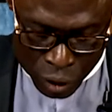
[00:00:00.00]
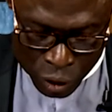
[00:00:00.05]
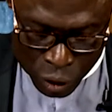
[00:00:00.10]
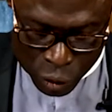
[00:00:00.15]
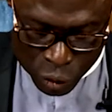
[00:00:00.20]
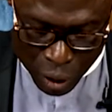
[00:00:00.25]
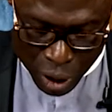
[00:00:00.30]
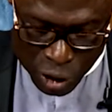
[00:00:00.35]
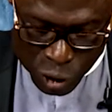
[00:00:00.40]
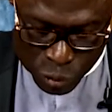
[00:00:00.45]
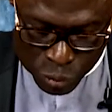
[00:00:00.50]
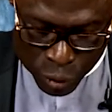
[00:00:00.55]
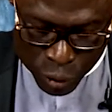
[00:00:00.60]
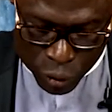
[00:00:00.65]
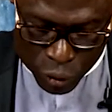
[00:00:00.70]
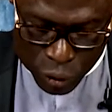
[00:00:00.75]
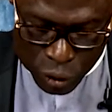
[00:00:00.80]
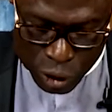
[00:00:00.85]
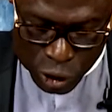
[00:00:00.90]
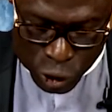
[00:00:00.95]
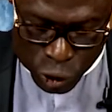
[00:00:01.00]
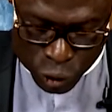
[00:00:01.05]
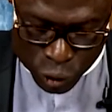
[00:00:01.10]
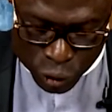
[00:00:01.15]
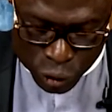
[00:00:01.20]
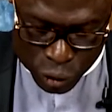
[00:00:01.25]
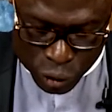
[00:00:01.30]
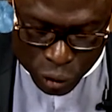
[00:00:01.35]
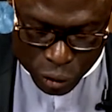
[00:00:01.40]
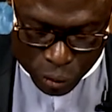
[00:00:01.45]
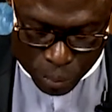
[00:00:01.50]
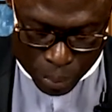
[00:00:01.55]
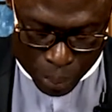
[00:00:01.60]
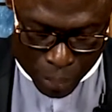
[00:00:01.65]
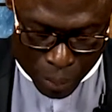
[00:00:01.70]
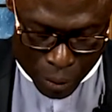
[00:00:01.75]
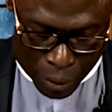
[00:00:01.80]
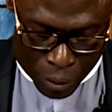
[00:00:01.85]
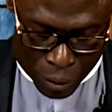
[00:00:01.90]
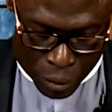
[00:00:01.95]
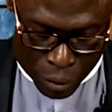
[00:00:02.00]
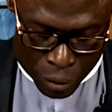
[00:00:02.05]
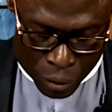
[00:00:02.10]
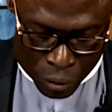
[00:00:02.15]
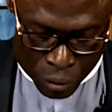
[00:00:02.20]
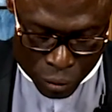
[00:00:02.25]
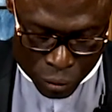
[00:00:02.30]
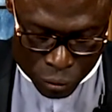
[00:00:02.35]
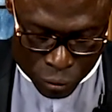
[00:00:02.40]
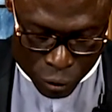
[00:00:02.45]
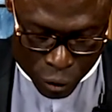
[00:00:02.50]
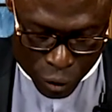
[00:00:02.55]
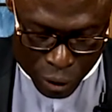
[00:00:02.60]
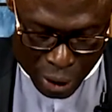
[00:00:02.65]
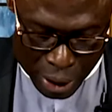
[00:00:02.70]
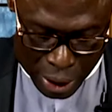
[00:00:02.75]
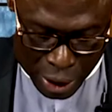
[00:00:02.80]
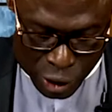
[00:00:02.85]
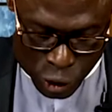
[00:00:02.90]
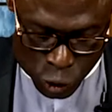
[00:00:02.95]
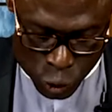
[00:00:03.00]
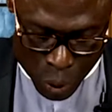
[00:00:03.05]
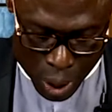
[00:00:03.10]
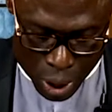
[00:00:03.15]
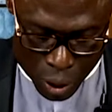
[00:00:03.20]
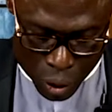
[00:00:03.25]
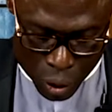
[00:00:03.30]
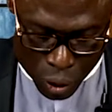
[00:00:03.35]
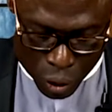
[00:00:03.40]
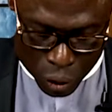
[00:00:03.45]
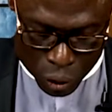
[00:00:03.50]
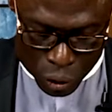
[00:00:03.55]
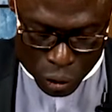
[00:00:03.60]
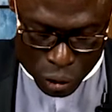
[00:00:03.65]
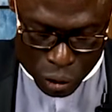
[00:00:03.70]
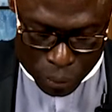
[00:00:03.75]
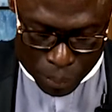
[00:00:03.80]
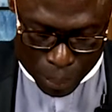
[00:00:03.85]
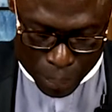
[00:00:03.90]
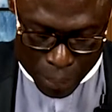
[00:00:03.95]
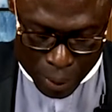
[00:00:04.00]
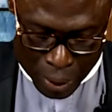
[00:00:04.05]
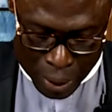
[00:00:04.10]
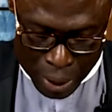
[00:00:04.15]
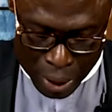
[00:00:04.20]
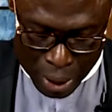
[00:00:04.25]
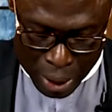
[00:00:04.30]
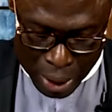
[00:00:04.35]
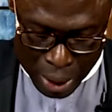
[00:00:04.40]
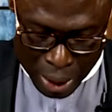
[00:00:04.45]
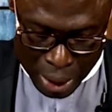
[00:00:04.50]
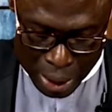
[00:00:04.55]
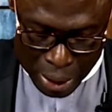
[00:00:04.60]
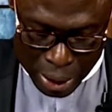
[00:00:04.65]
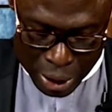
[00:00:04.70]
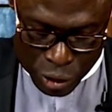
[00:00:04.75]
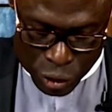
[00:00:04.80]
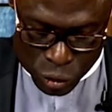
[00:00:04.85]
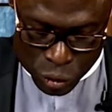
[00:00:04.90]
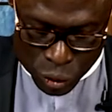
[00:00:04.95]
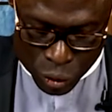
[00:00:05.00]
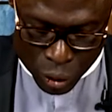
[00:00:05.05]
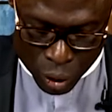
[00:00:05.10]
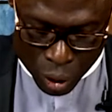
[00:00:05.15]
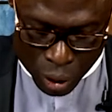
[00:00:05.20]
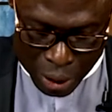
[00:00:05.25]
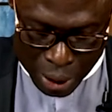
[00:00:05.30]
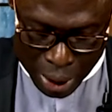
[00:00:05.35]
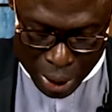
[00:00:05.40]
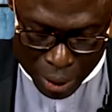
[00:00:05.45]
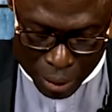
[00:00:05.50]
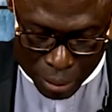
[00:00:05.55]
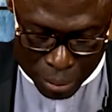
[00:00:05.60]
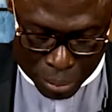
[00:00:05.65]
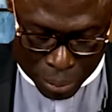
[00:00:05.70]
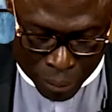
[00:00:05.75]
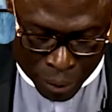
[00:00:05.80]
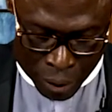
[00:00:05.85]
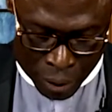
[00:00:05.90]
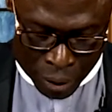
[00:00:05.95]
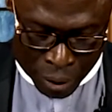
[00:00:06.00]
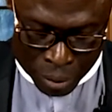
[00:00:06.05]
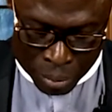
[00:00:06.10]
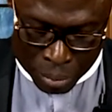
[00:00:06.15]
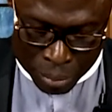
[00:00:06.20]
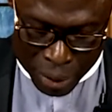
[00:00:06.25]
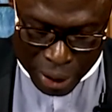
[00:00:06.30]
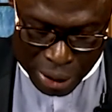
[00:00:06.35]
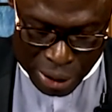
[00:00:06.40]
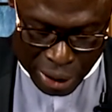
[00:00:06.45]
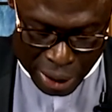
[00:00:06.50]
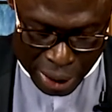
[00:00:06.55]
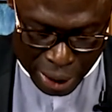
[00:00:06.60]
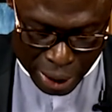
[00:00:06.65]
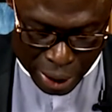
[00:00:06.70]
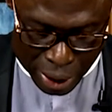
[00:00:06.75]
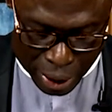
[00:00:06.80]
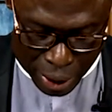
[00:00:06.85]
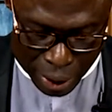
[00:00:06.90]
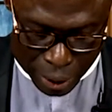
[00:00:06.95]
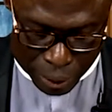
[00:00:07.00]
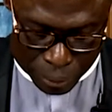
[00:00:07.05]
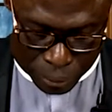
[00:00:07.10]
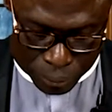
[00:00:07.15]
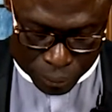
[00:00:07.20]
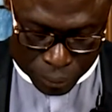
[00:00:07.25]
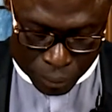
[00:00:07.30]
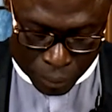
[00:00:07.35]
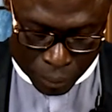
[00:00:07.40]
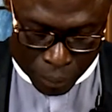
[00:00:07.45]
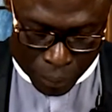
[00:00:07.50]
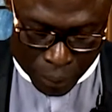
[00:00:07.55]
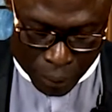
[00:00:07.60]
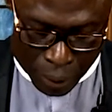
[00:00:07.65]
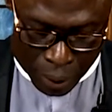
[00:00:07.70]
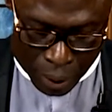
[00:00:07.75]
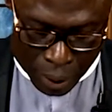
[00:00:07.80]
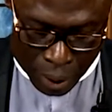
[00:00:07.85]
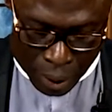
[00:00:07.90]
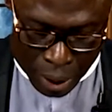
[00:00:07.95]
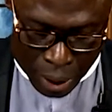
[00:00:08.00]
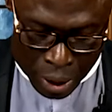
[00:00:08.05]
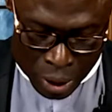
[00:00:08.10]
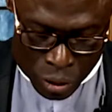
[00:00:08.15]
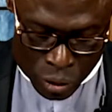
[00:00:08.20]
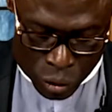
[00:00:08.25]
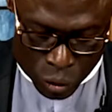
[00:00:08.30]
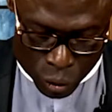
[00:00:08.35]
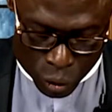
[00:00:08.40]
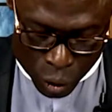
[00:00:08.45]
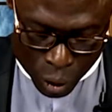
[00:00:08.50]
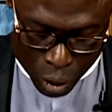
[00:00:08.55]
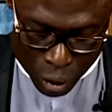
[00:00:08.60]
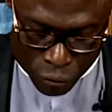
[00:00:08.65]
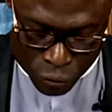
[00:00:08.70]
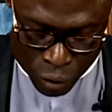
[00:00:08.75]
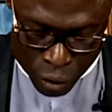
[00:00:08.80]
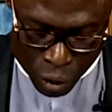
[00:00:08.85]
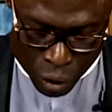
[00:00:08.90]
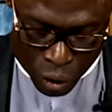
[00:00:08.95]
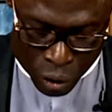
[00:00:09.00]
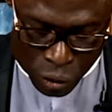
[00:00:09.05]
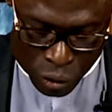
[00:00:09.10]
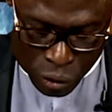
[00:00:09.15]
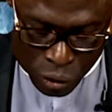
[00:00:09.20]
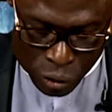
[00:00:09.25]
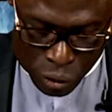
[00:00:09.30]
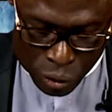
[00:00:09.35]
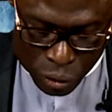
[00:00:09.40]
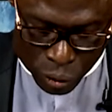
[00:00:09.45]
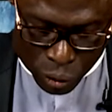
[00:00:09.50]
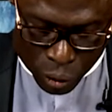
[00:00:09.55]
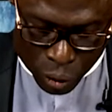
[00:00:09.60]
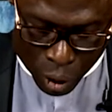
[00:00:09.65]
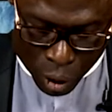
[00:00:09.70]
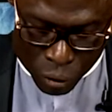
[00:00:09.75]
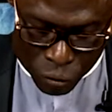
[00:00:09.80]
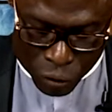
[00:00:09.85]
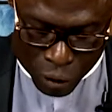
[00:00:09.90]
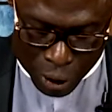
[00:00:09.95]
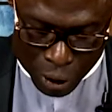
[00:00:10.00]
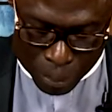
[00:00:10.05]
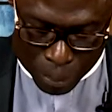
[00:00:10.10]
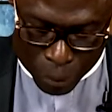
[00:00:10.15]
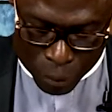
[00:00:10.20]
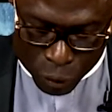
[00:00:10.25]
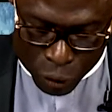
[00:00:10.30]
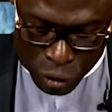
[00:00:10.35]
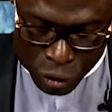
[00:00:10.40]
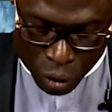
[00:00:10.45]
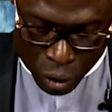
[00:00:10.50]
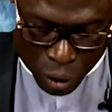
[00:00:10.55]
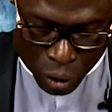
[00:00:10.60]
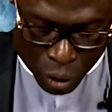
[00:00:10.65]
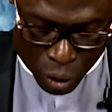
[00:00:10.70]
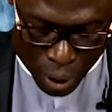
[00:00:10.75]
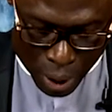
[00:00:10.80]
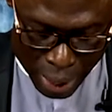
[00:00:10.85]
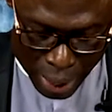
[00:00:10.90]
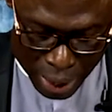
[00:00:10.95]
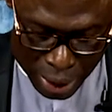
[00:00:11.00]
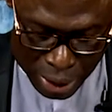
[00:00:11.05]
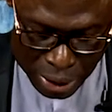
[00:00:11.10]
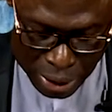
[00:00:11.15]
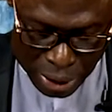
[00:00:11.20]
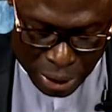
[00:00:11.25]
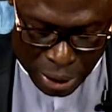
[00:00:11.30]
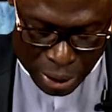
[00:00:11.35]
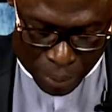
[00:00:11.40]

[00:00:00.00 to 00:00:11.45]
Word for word: You have spoken the truth, for there is one God, and there is no other but He. To love God, to love Him with all your heart,